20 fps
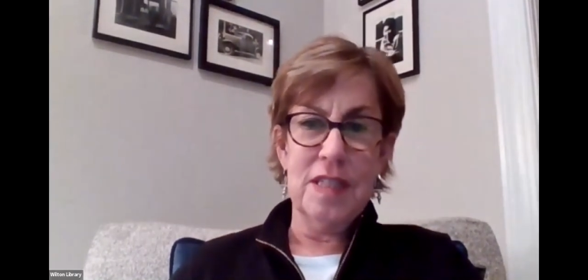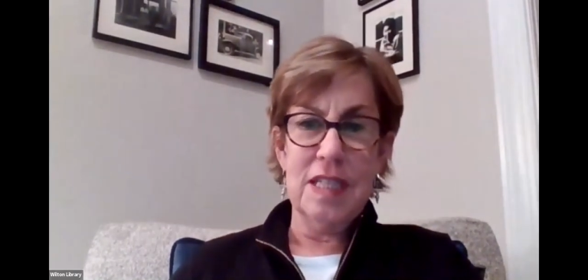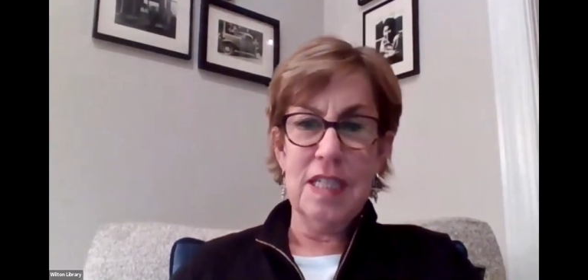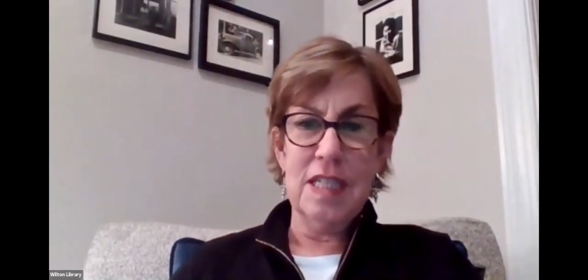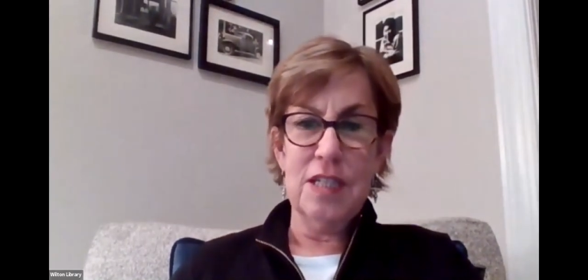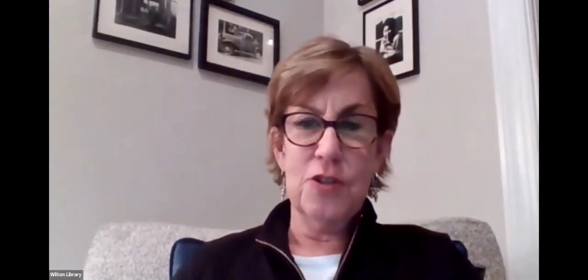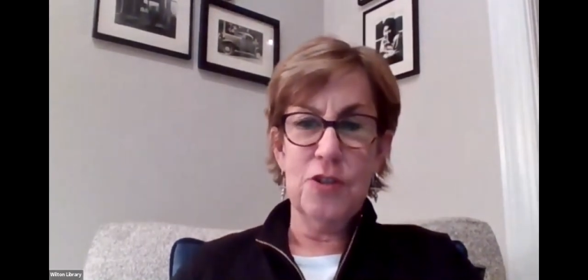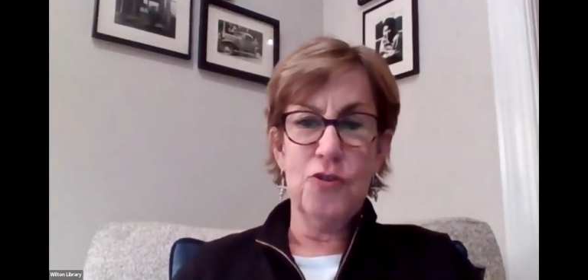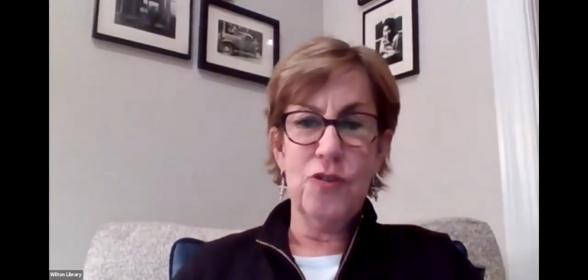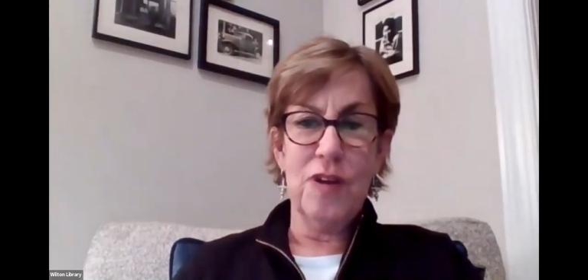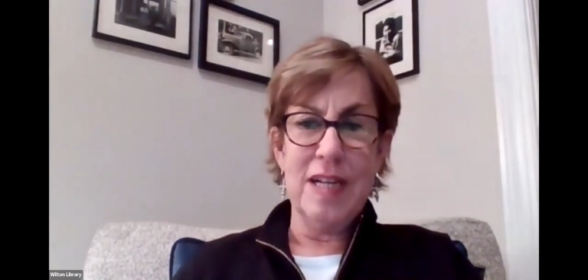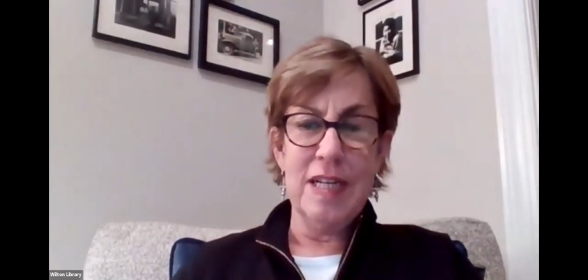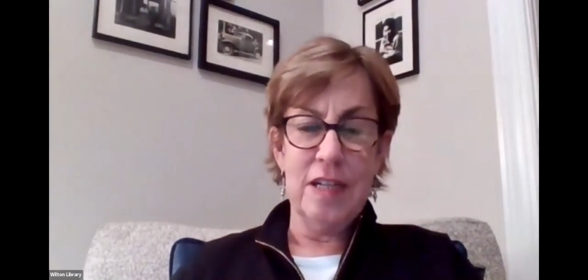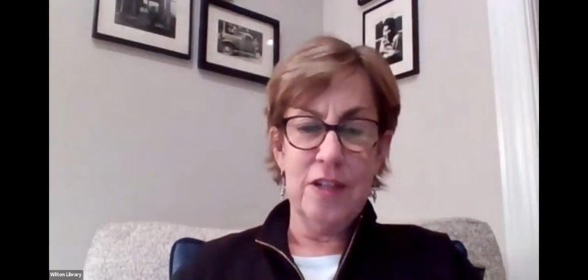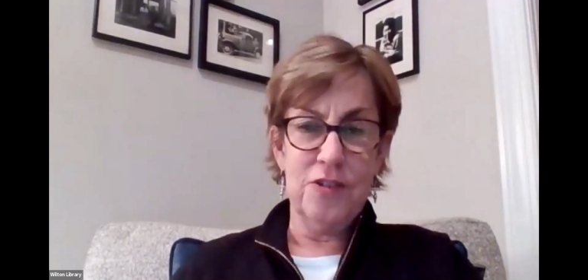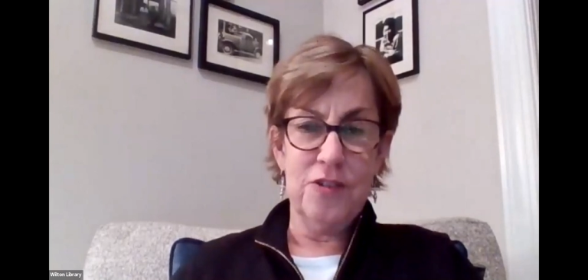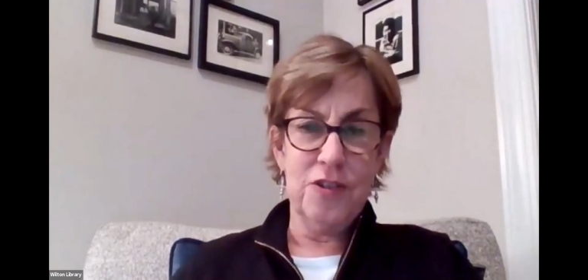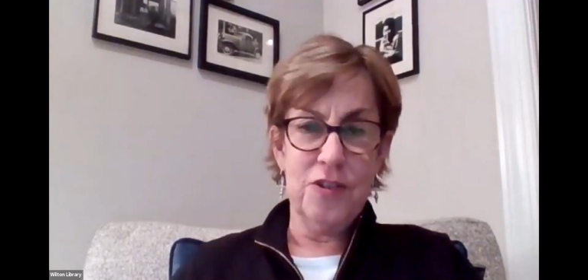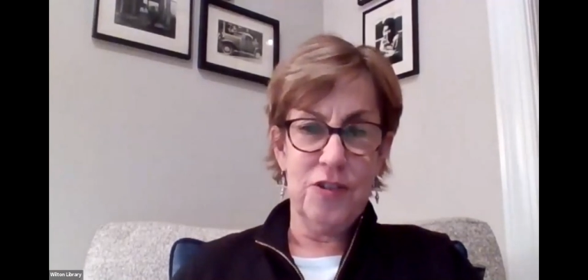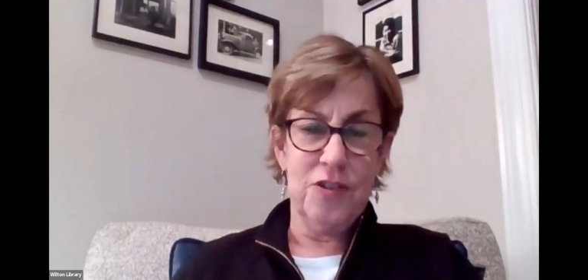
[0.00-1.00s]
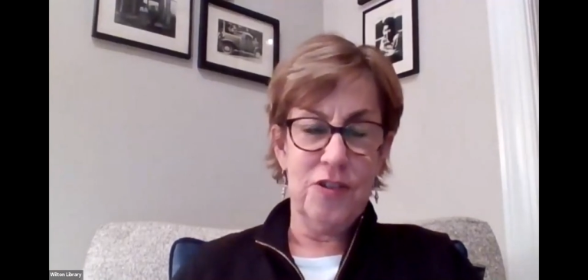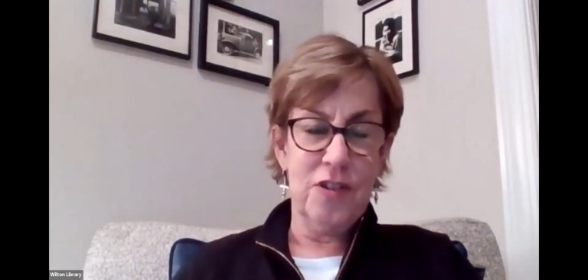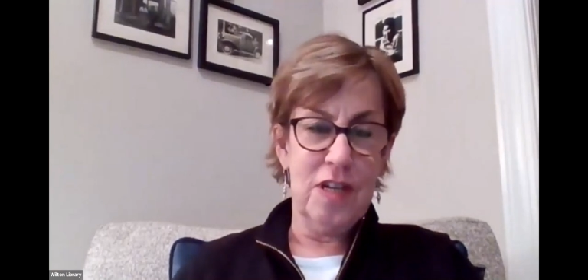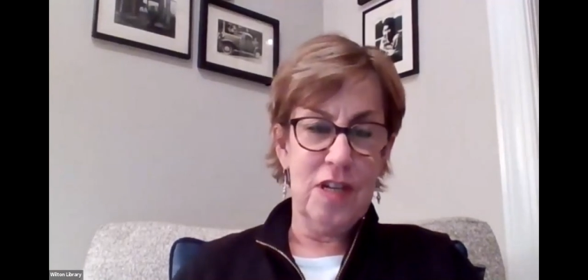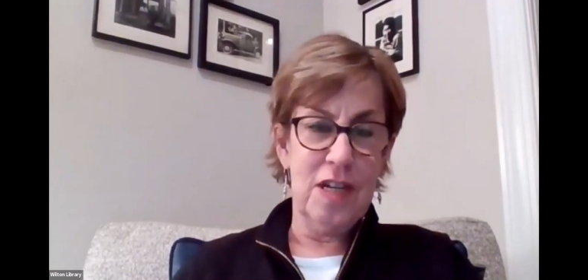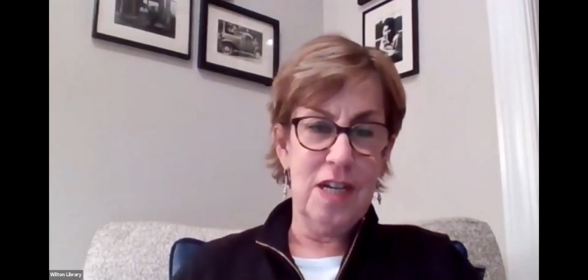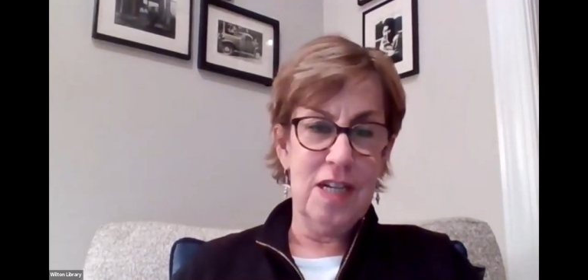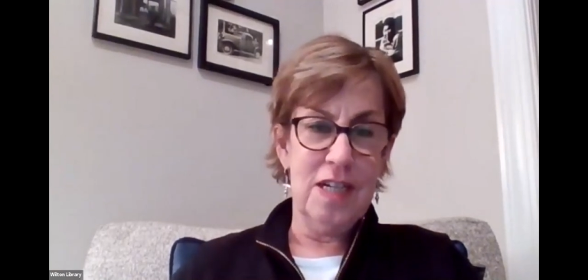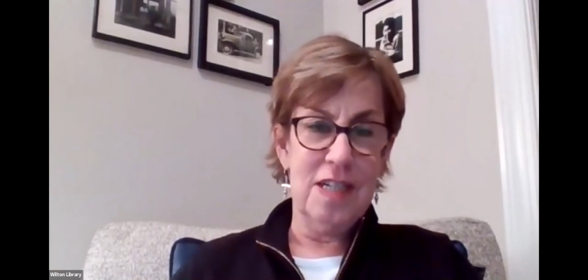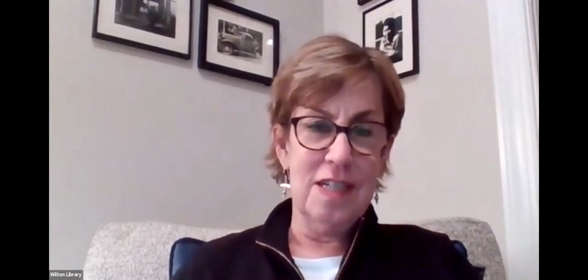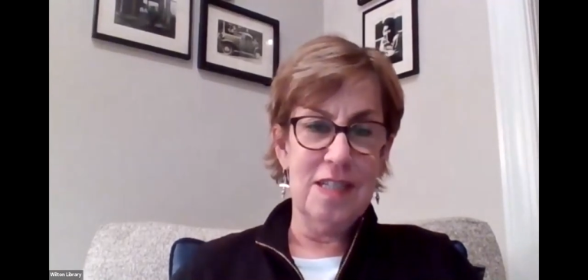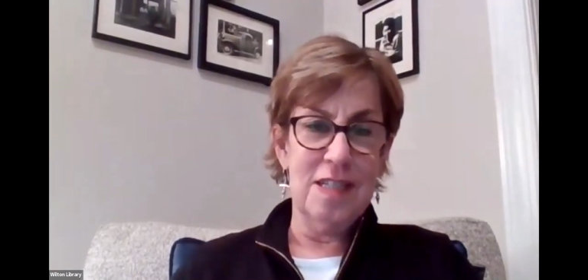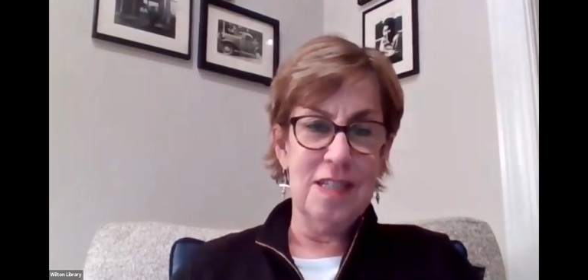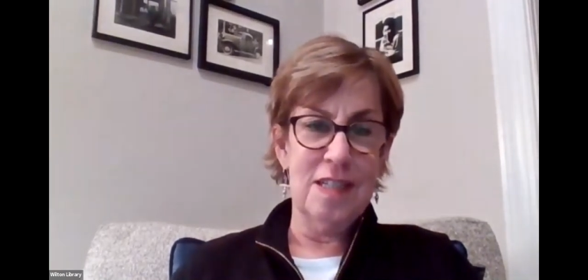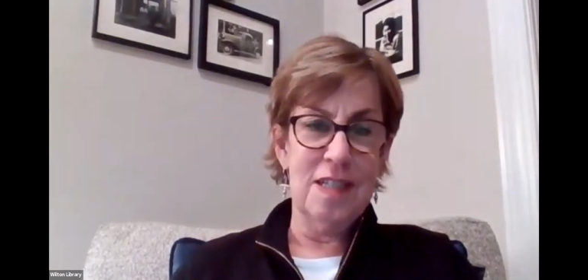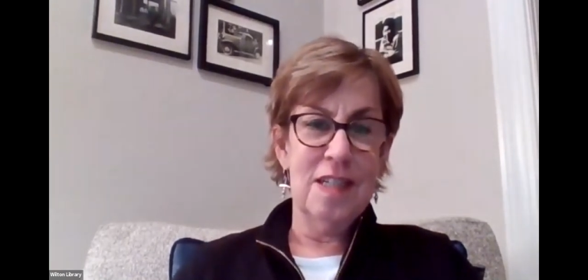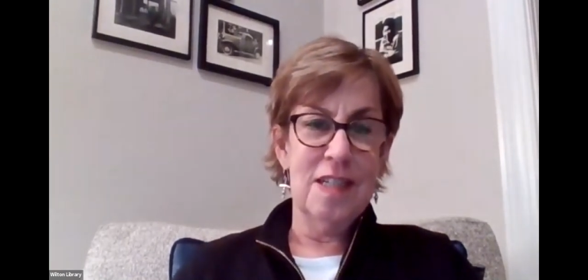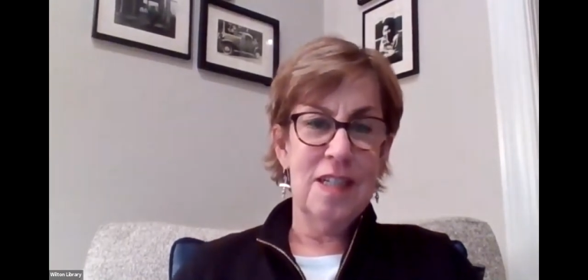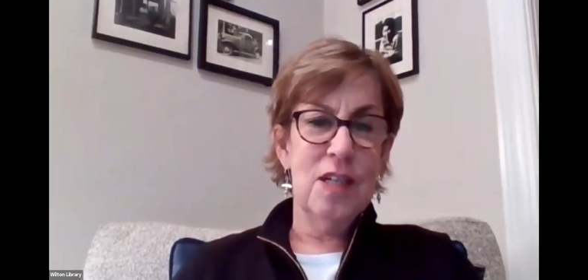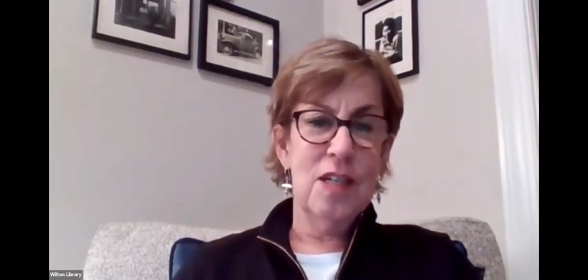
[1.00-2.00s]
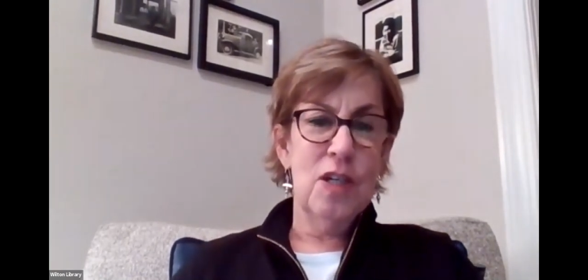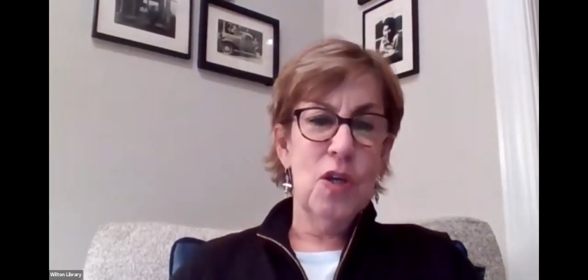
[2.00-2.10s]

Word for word: the Greenwich uh,